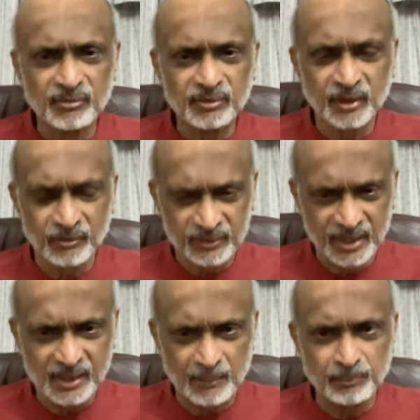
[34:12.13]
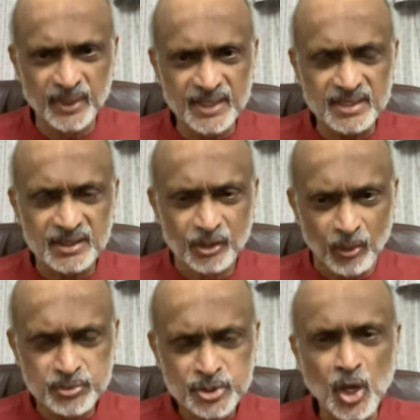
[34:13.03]
the, the complete
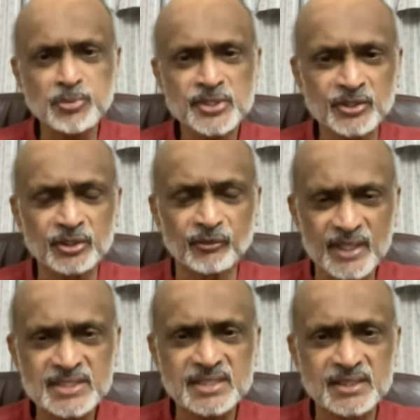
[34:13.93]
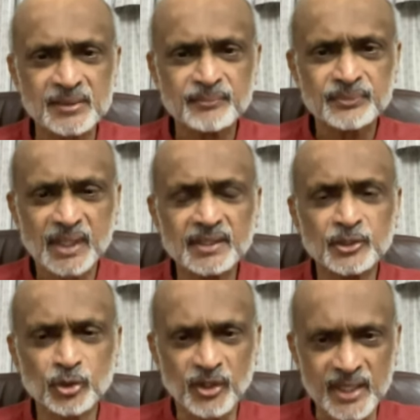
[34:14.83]
absorption of the West in
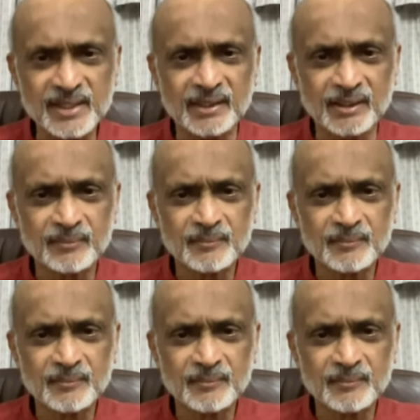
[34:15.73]
Ukraine